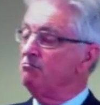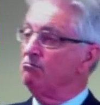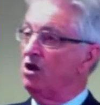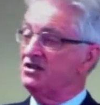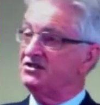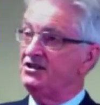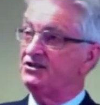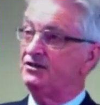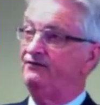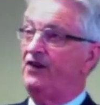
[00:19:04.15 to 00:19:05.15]
My
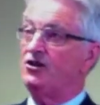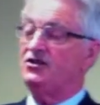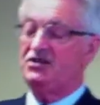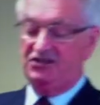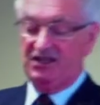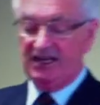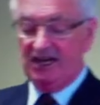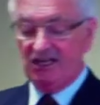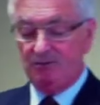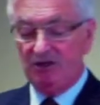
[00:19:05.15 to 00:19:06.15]
sense of voter
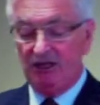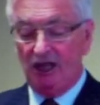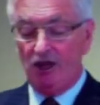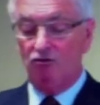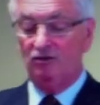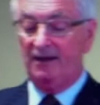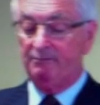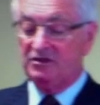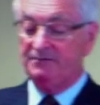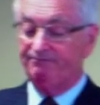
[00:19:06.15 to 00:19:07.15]
disengagement in local
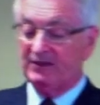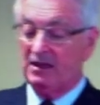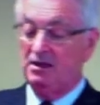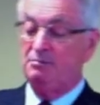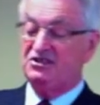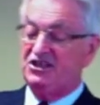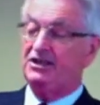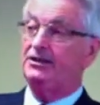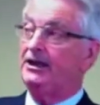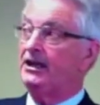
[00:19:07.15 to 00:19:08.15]
government,
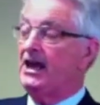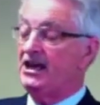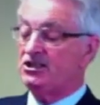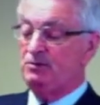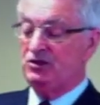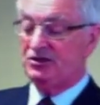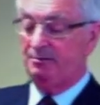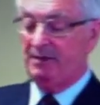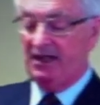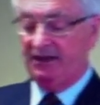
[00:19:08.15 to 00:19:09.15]
particularly in large
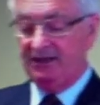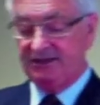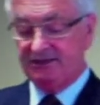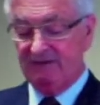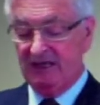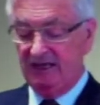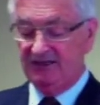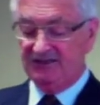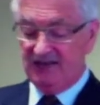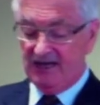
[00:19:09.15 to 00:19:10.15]
municipalities,
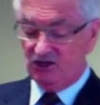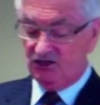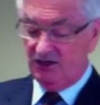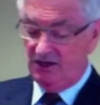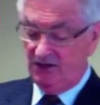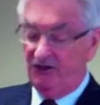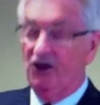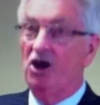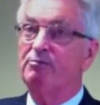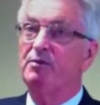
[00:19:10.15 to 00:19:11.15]
is such that
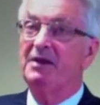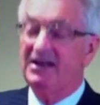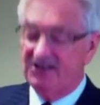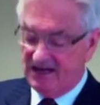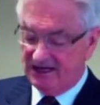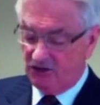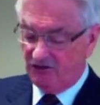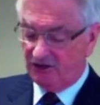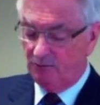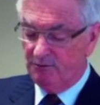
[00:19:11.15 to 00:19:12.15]
I'm prepared to argue
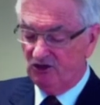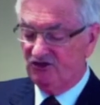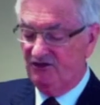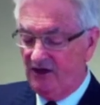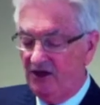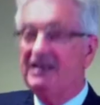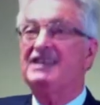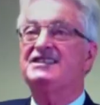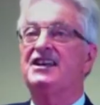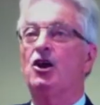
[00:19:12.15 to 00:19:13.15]
that compulsory
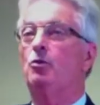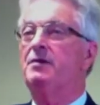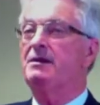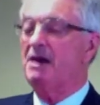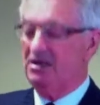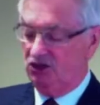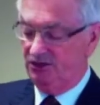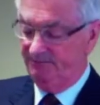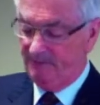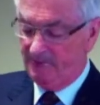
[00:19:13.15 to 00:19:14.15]
voting isn't helping much.